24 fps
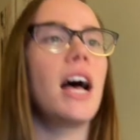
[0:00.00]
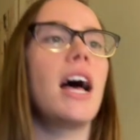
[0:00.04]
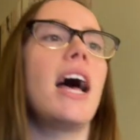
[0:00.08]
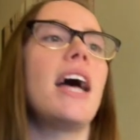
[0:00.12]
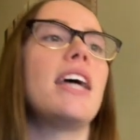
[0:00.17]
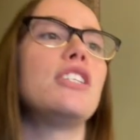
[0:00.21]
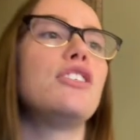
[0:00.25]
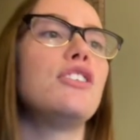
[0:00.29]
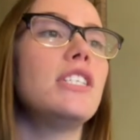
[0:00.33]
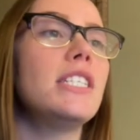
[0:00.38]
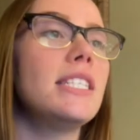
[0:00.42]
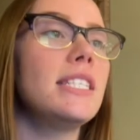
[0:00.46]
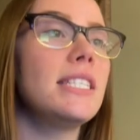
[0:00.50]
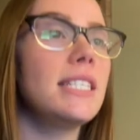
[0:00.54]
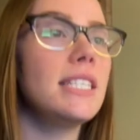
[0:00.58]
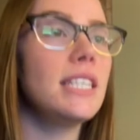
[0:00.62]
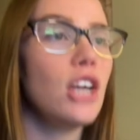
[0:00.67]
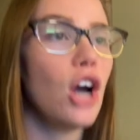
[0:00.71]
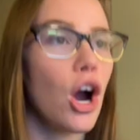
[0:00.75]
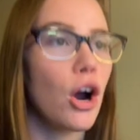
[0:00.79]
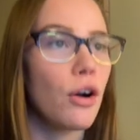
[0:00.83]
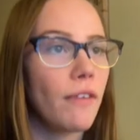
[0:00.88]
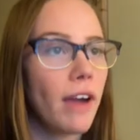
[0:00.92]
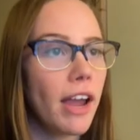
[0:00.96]
As you can see,
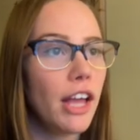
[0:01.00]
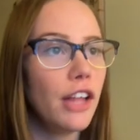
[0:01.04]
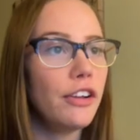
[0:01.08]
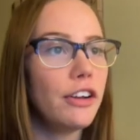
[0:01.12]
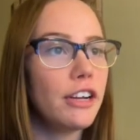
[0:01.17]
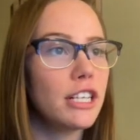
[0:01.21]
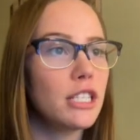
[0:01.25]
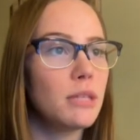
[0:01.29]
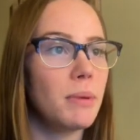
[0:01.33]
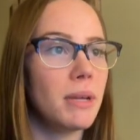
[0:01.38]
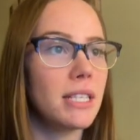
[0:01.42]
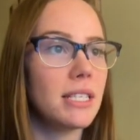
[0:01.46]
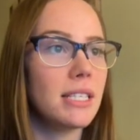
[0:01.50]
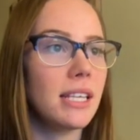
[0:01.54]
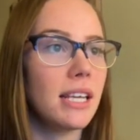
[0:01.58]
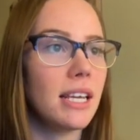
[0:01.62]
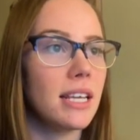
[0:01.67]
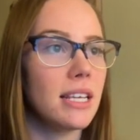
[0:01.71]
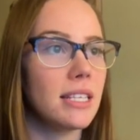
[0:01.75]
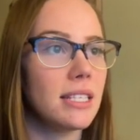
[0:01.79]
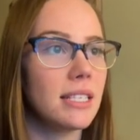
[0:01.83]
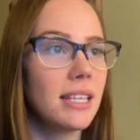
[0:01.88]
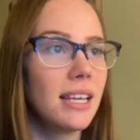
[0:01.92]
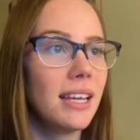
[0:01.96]
our regular
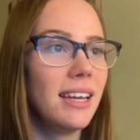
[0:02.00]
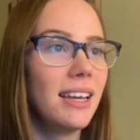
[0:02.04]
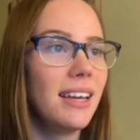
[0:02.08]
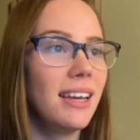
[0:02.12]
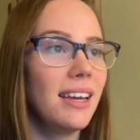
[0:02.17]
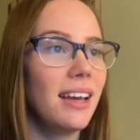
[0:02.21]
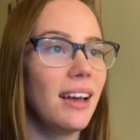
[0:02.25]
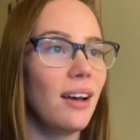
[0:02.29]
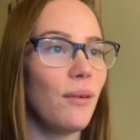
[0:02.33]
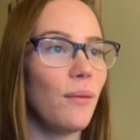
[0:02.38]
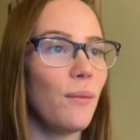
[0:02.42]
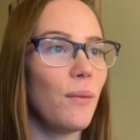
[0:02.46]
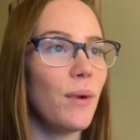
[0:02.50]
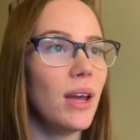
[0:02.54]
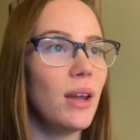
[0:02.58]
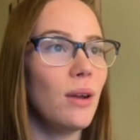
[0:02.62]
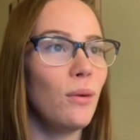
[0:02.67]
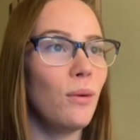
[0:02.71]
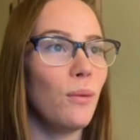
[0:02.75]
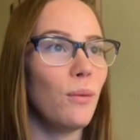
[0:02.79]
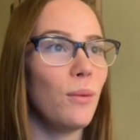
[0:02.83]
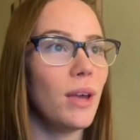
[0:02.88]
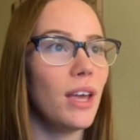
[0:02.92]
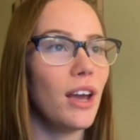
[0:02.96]
expenses, when
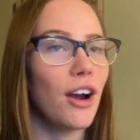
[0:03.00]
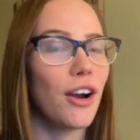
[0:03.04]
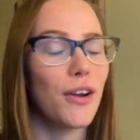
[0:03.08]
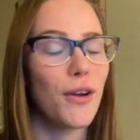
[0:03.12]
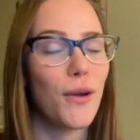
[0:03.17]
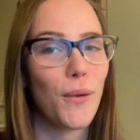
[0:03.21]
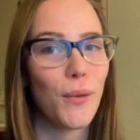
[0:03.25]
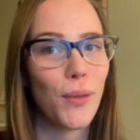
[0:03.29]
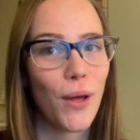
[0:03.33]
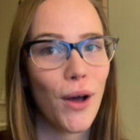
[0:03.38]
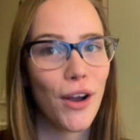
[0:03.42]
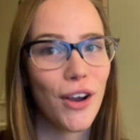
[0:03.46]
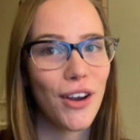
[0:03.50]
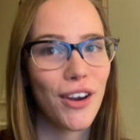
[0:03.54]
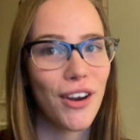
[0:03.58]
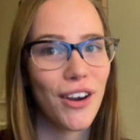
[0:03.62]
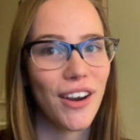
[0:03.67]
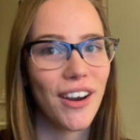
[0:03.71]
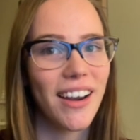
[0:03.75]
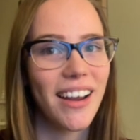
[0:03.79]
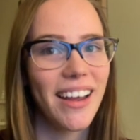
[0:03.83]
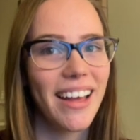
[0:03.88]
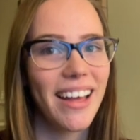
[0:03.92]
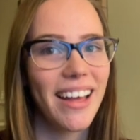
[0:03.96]
we are no longer